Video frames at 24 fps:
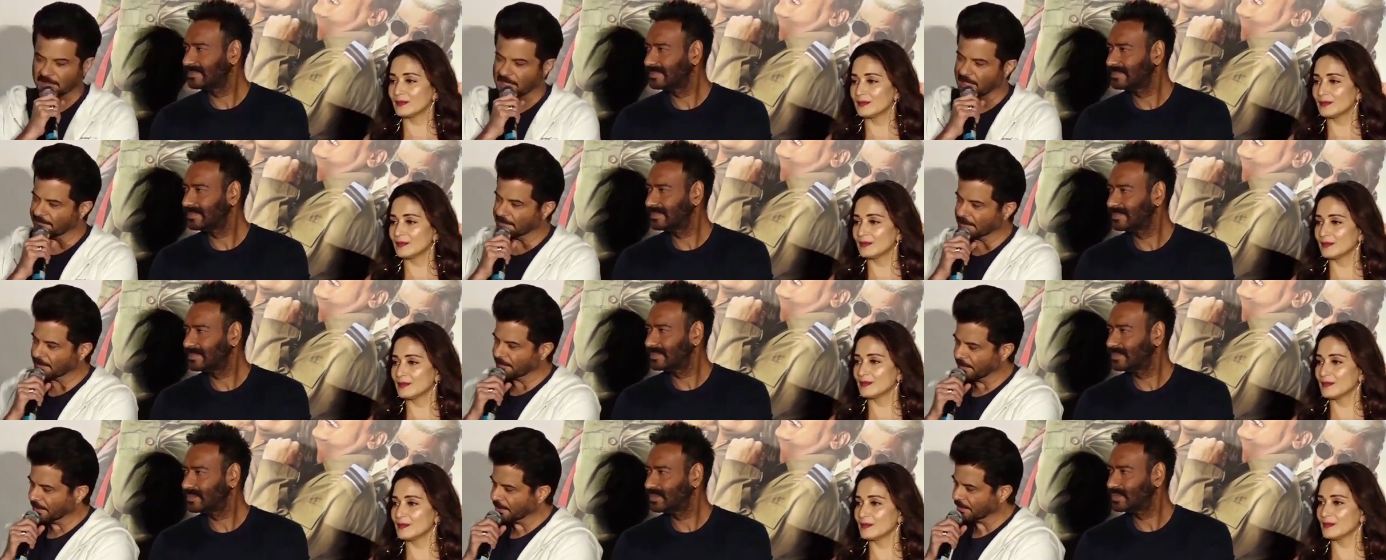
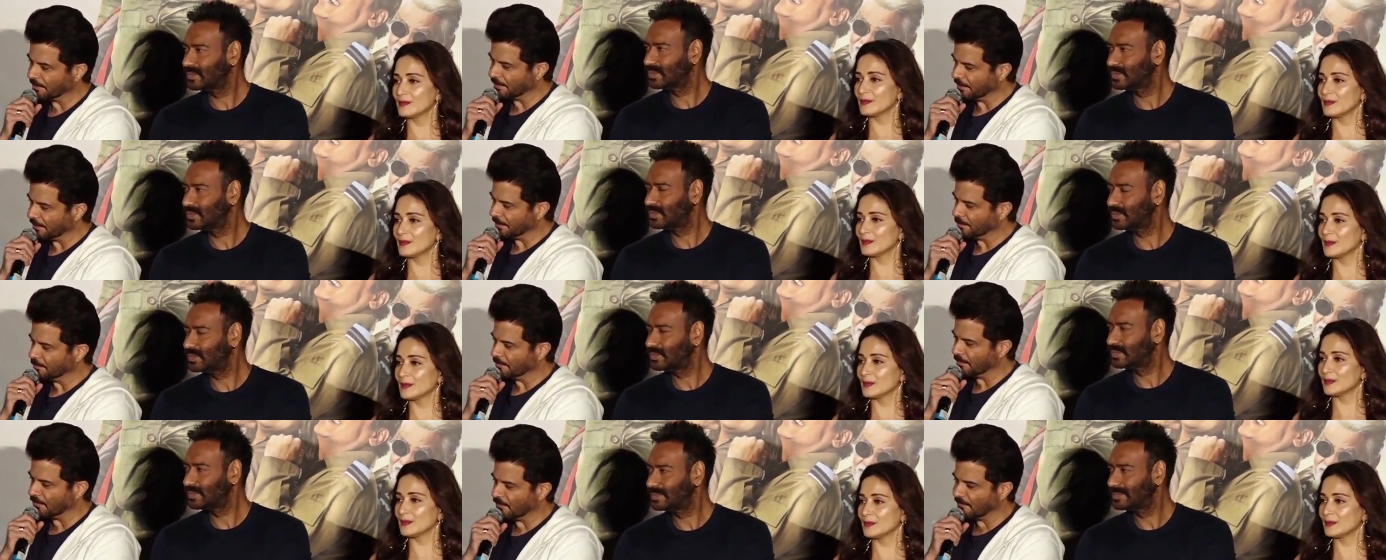Speaker 1: have a great
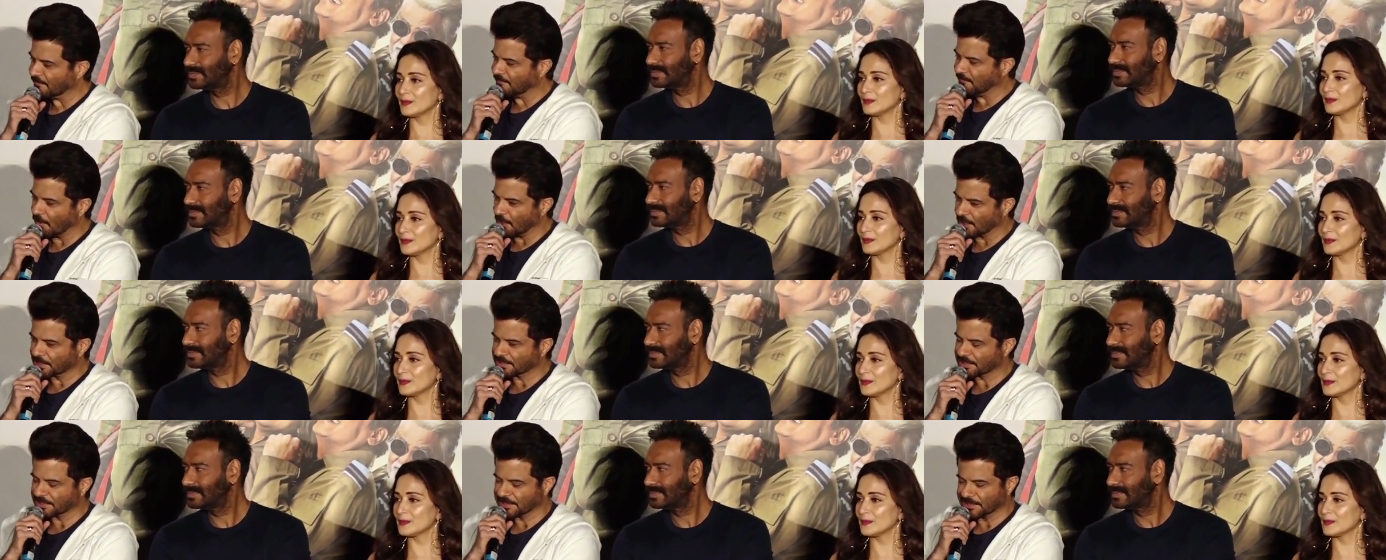team. of
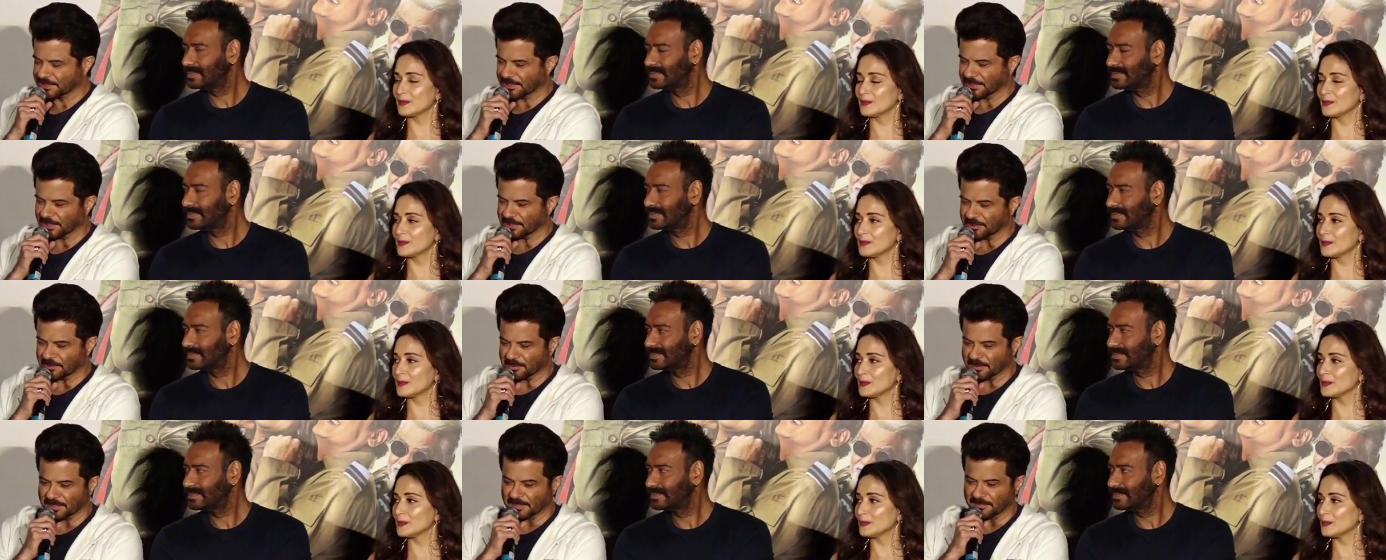Fox,
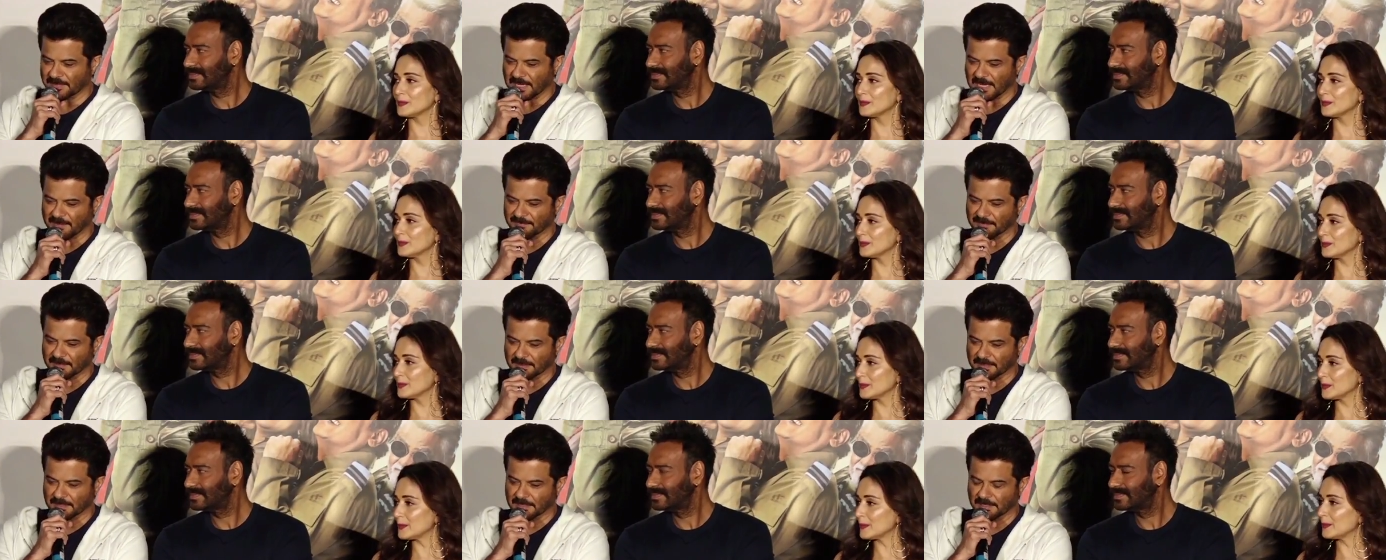you know, I
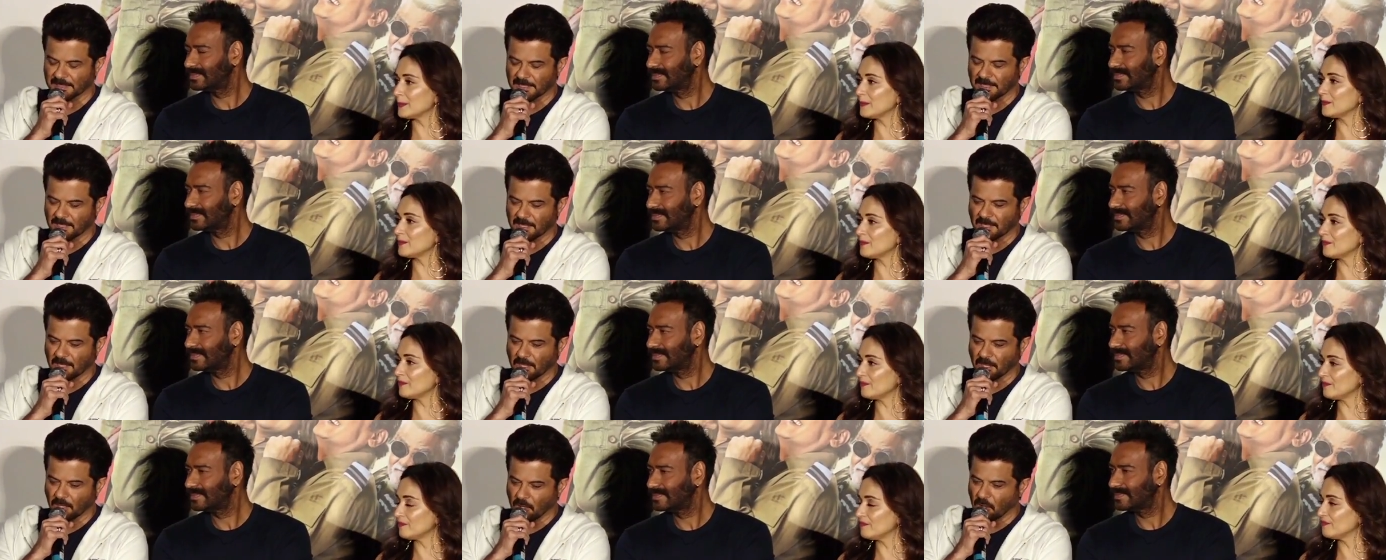have a
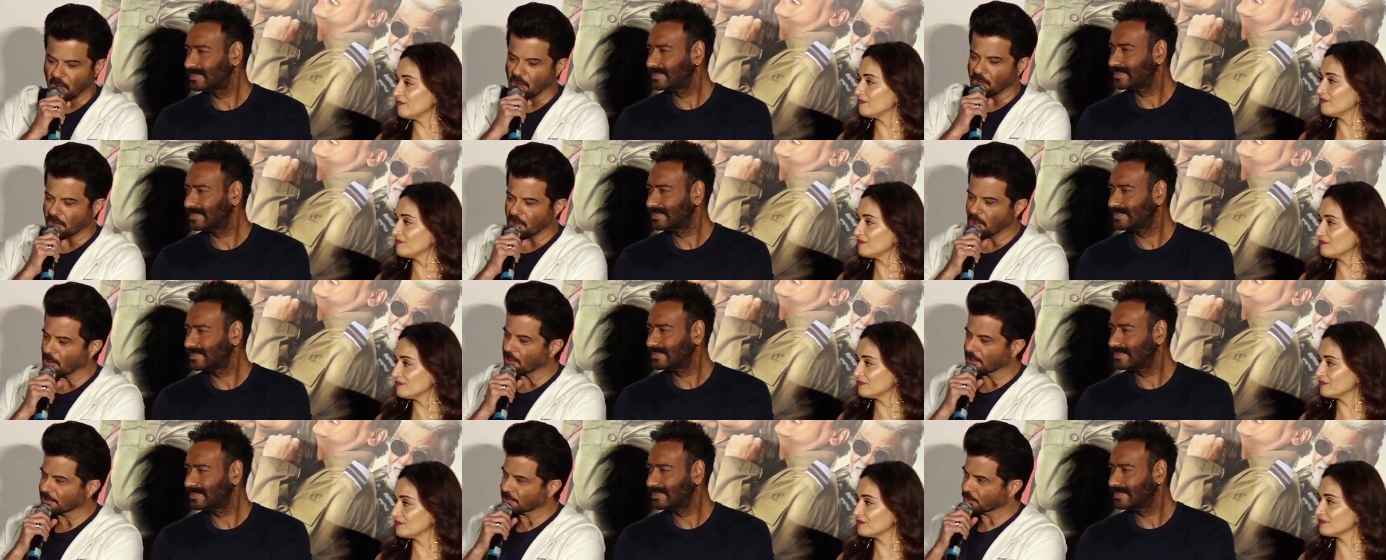
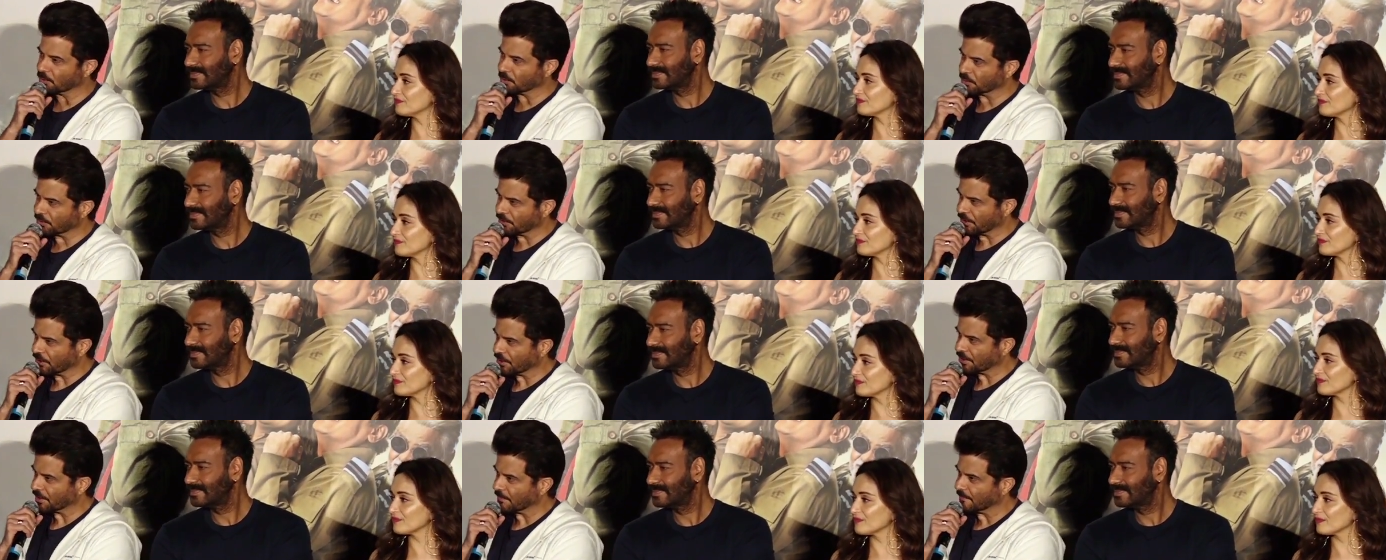long, long
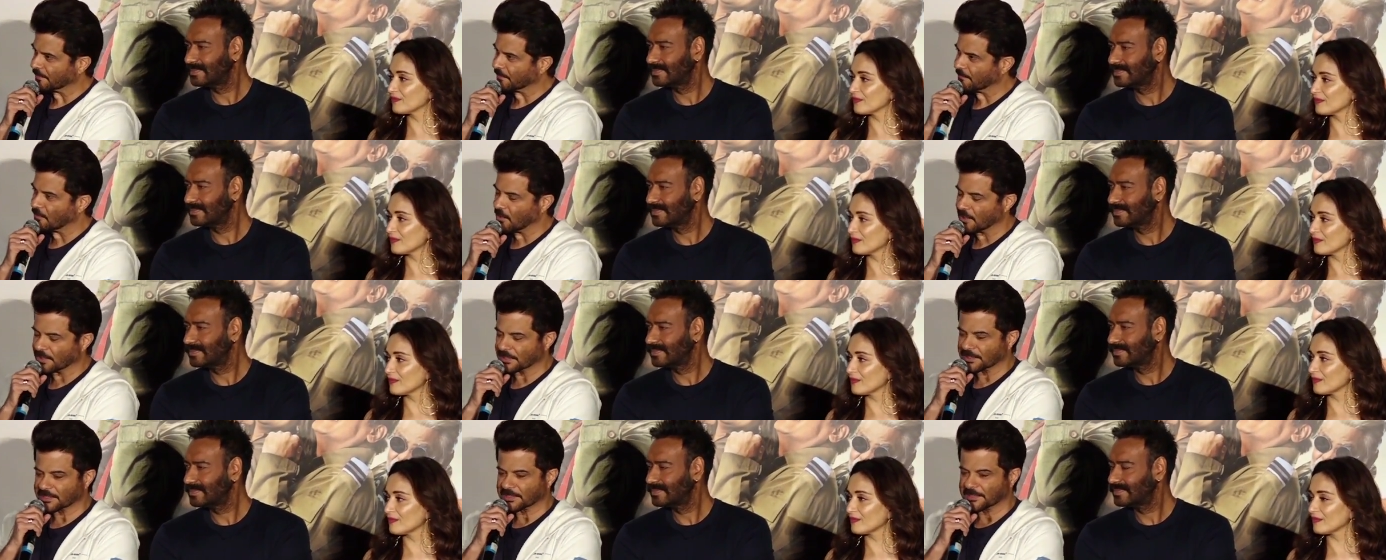association with
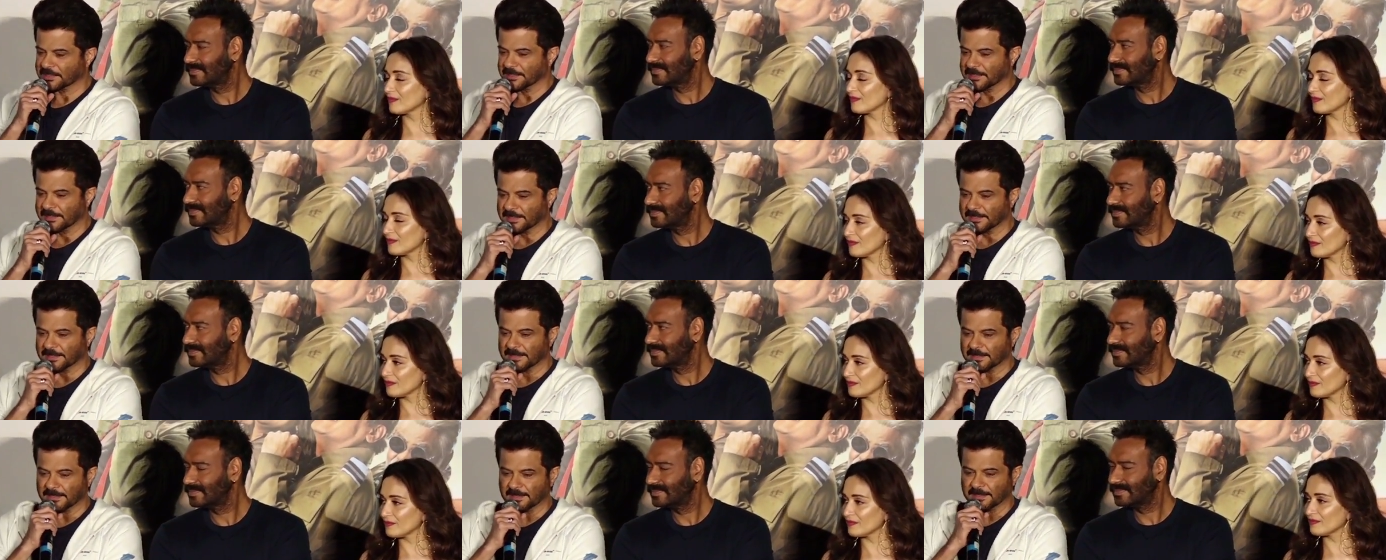Fox.
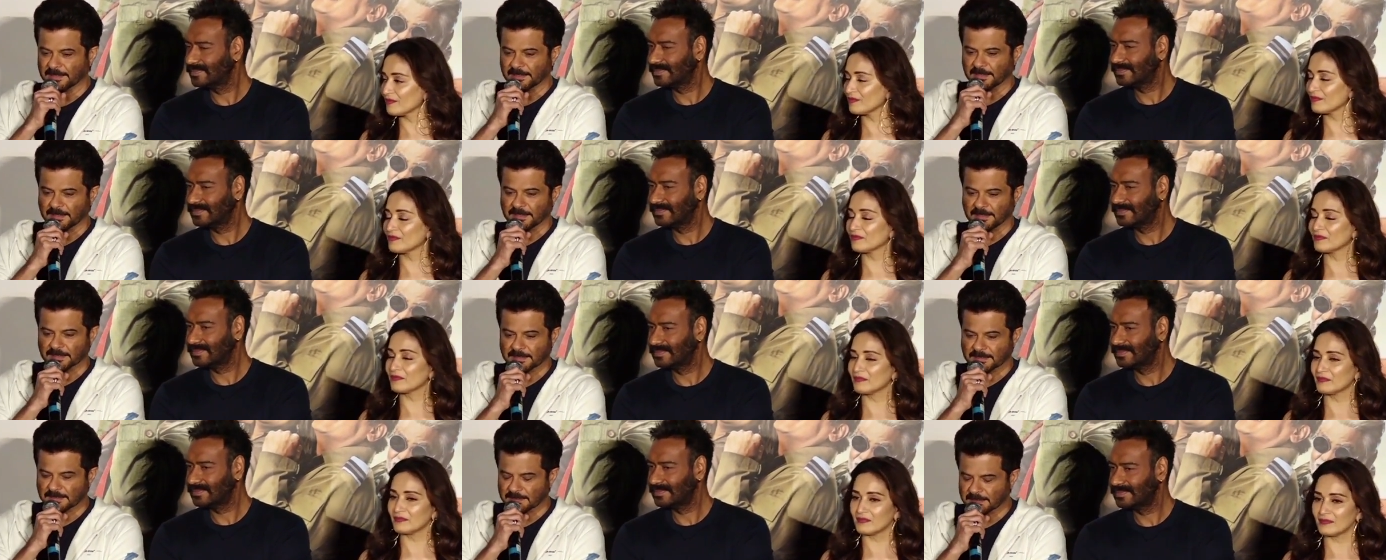
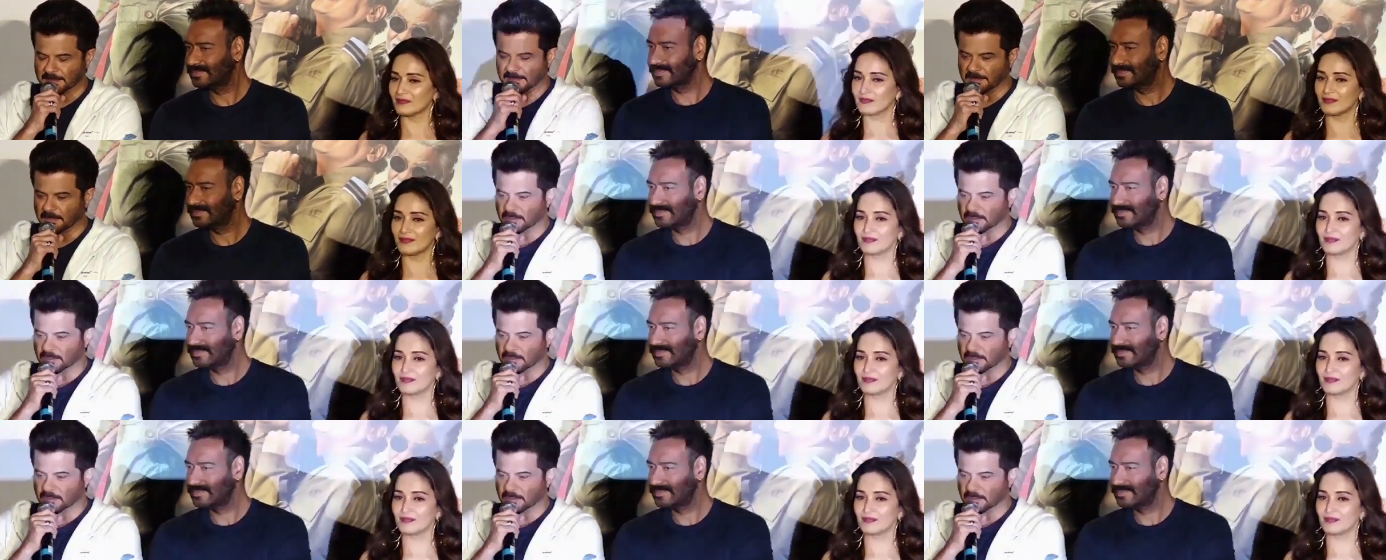It's uh,